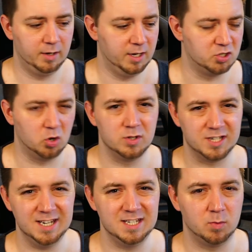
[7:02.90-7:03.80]
It's
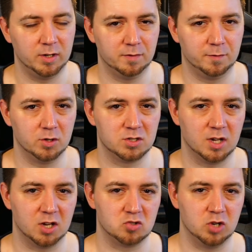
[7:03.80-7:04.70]
always easy when you first
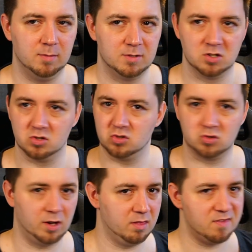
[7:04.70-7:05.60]
start streaming to just
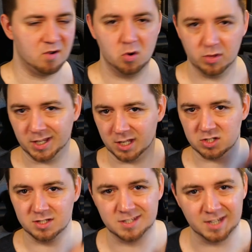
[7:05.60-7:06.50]
try and throw the
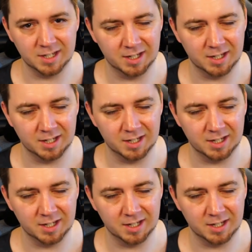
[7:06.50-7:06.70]
kitchen sink at